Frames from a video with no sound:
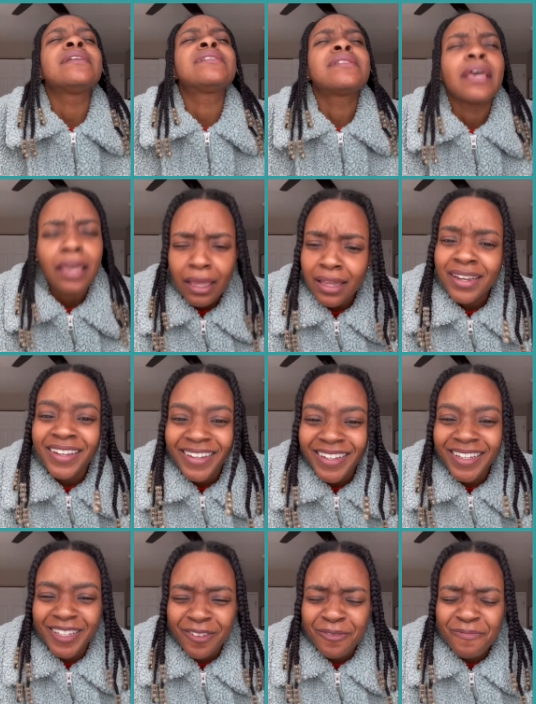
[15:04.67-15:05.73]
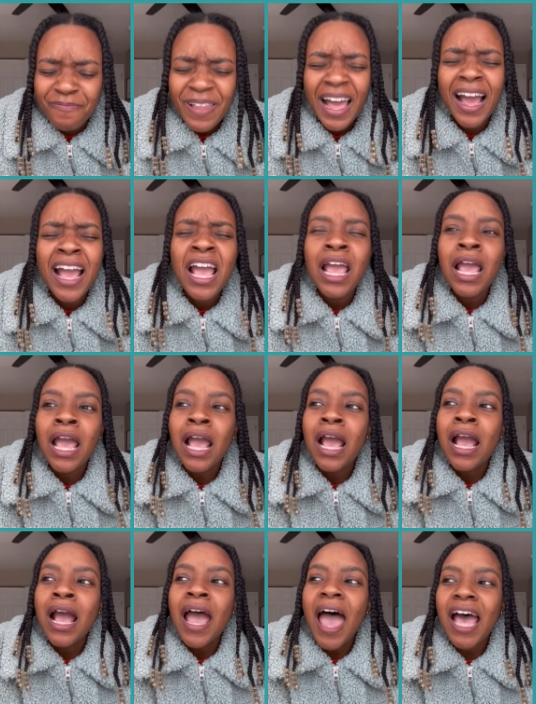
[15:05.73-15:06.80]
said,
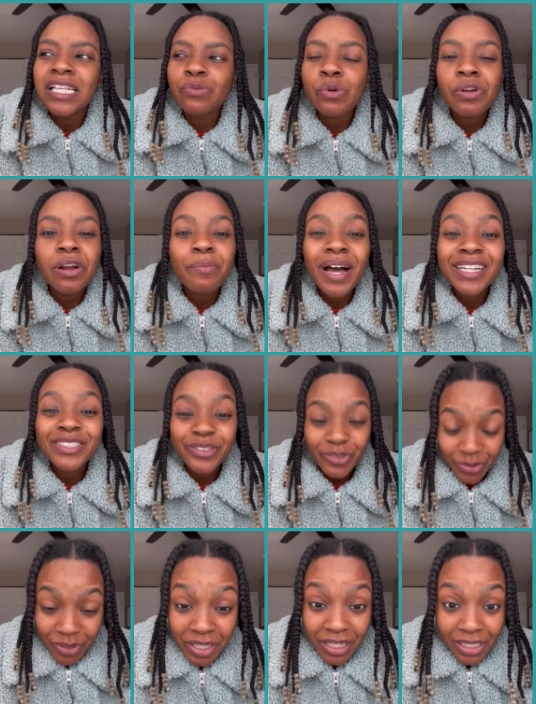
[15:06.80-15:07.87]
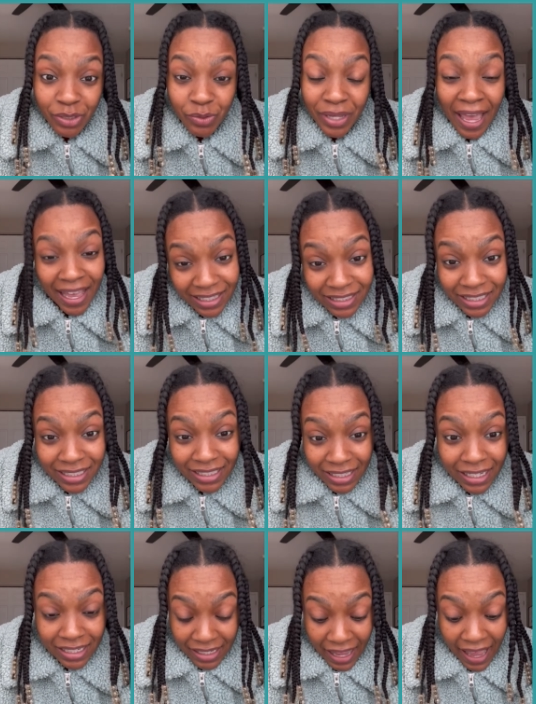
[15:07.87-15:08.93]
as we were about to, to cast these,
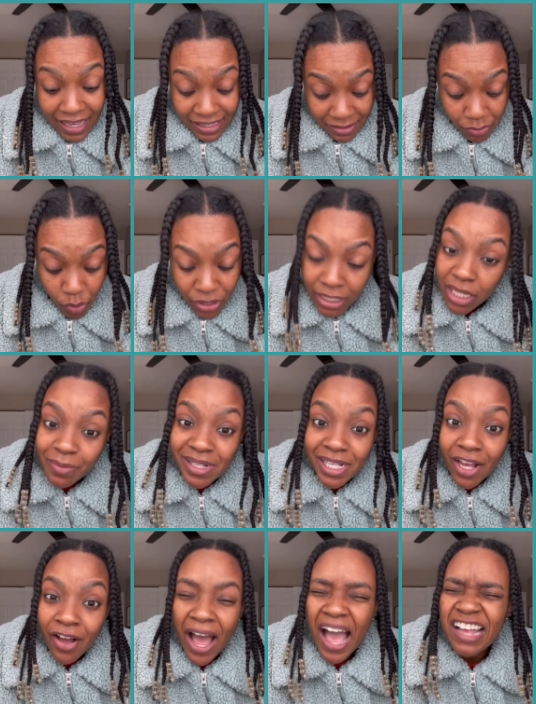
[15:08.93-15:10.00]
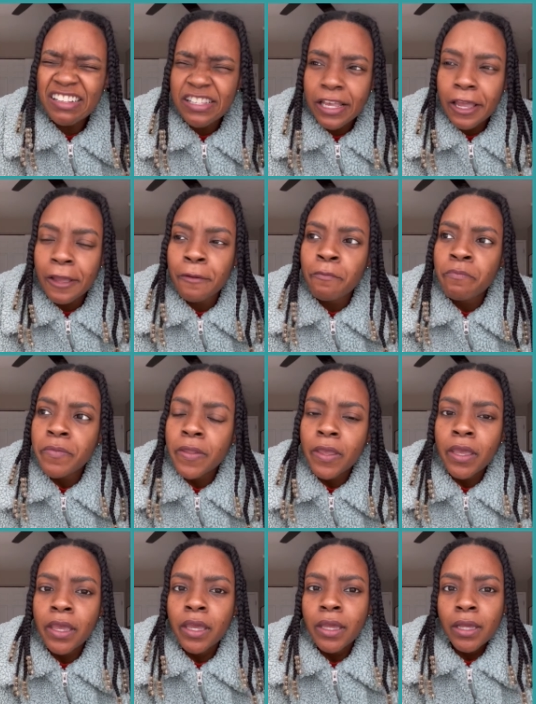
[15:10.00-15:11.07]
cast more demons out, I said,
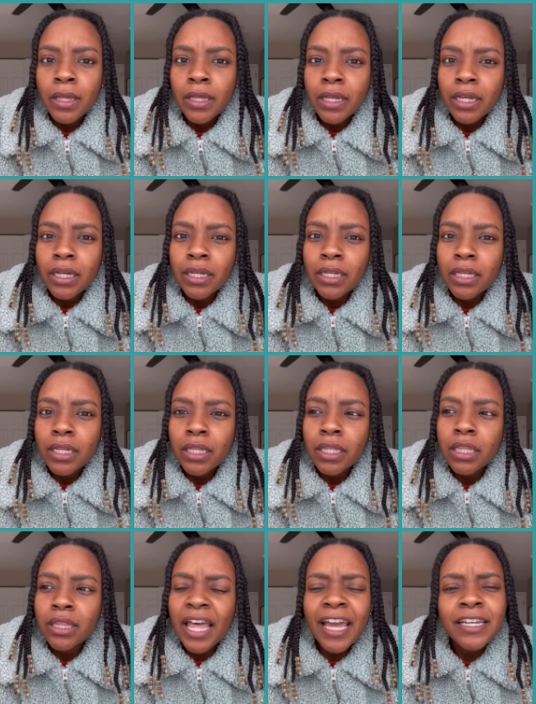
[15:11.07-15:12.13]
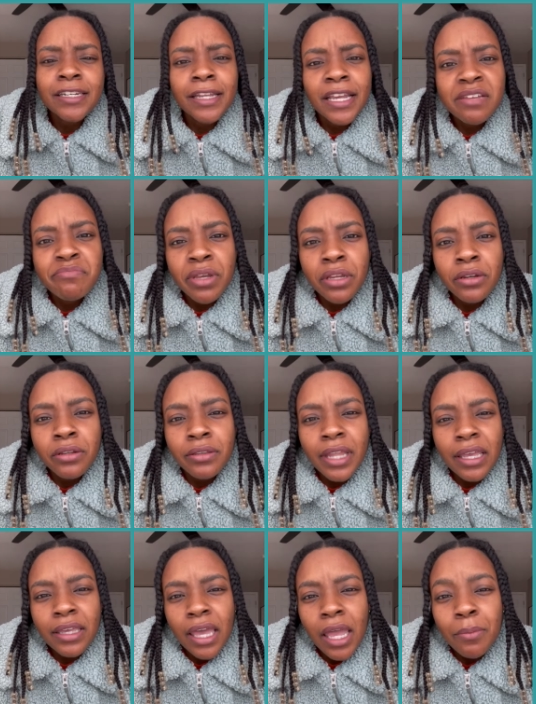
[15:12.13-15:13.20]
that demon
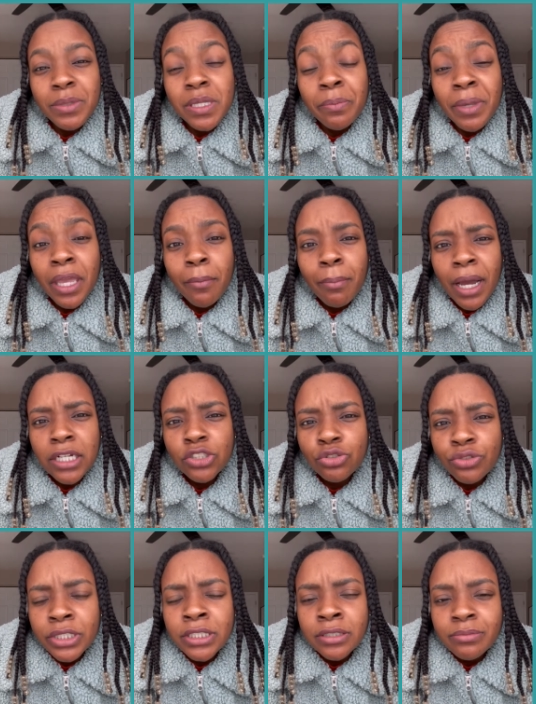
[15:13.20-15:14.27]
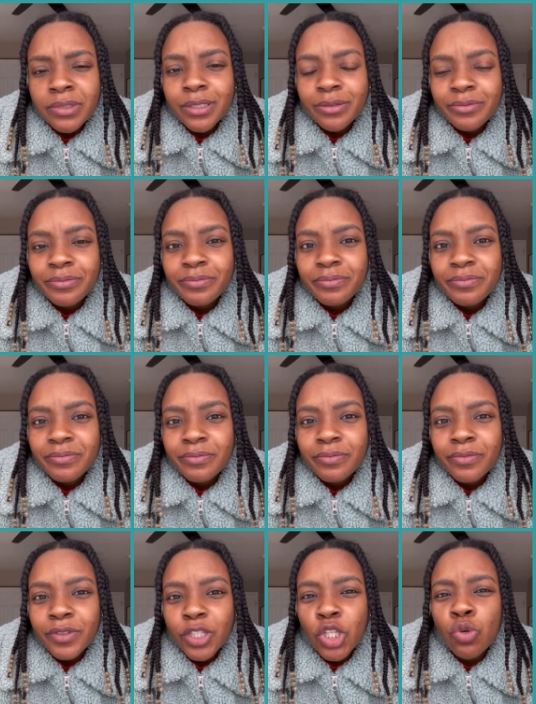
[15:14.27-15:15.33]
that came to me in my dreams,
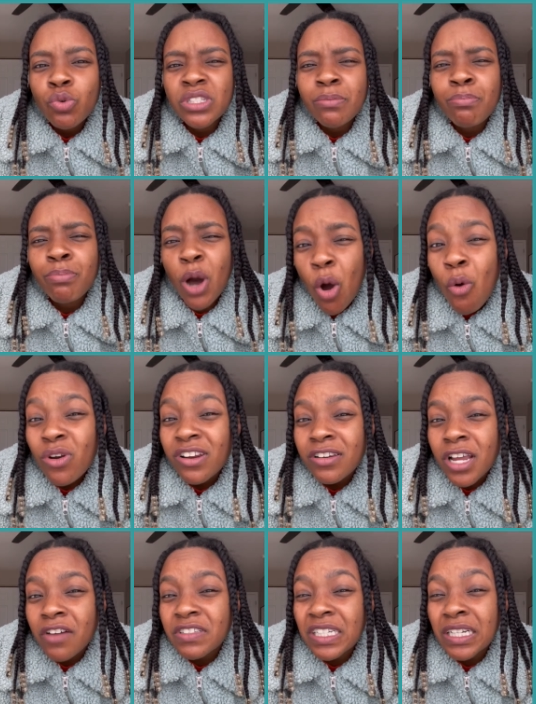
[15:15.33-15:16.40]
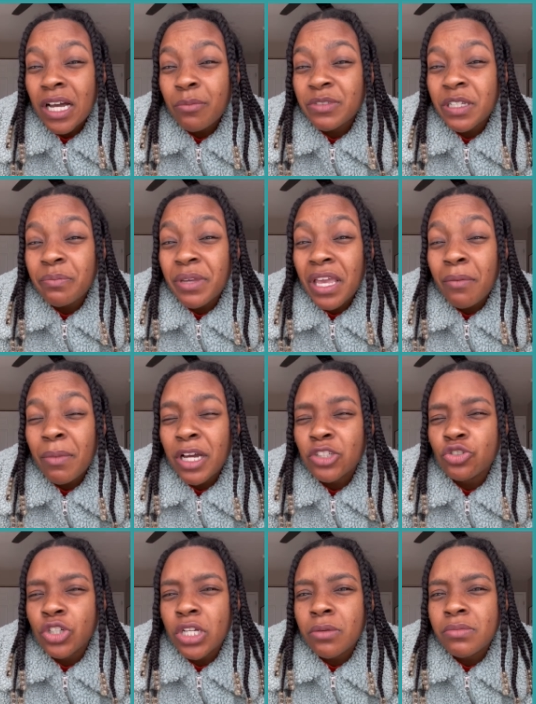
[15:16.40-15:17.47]
you was bold enough to come to me in my
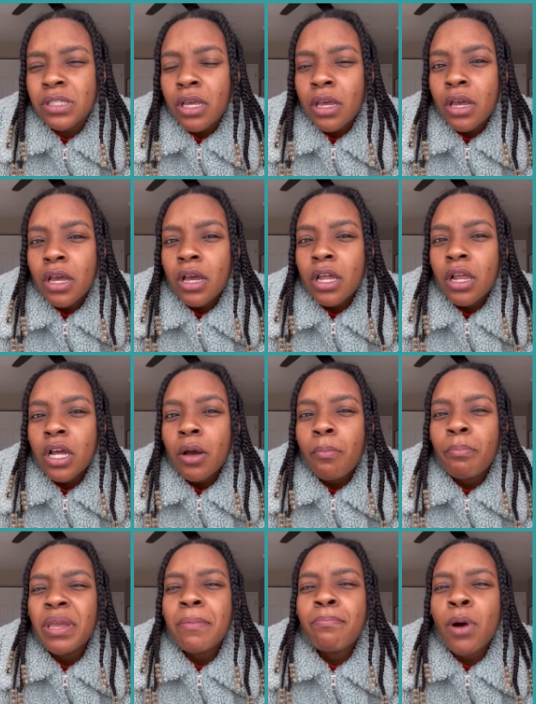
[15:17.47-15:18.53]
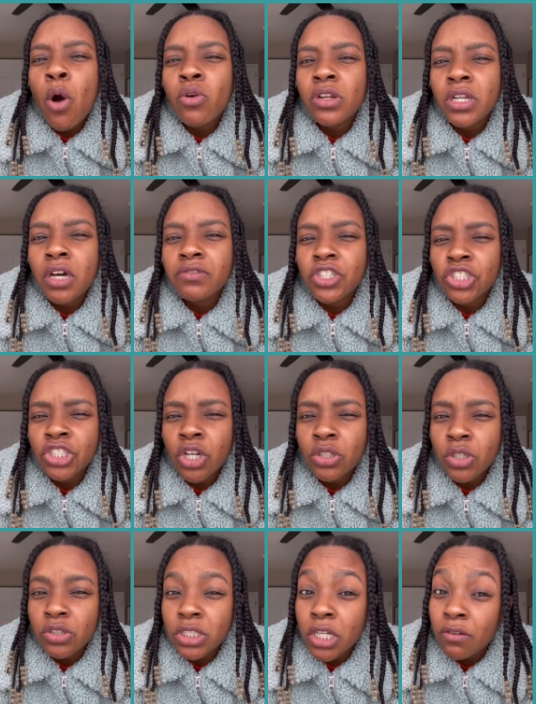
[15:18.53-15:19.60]
dreams. Be bold enough to show
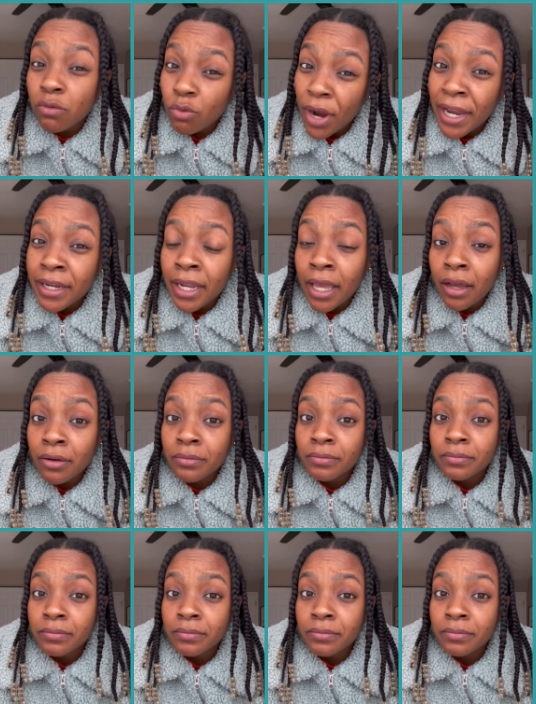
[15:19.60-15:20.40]
yourself right now.